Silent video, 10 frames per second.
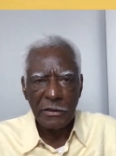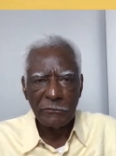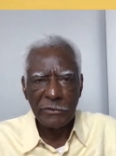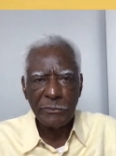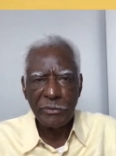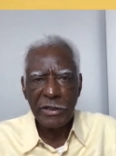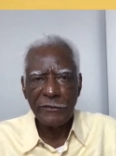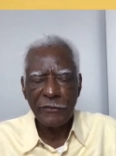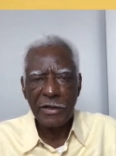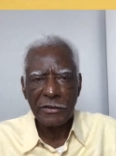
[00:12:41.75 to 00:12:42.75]
We pray,
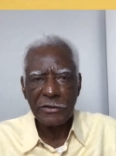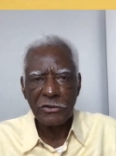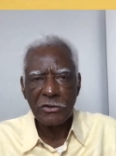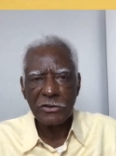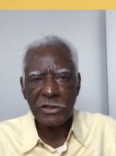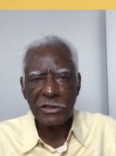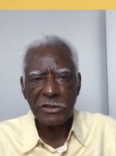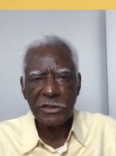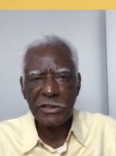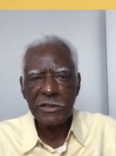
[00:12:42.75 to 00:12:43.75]
Father, that you continue
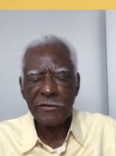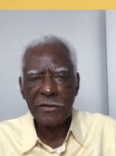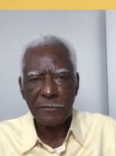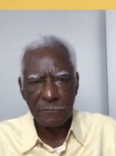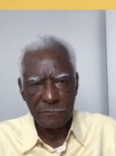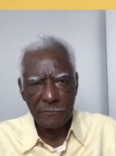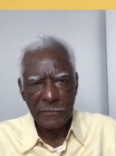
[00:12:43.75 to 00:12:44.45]
to give them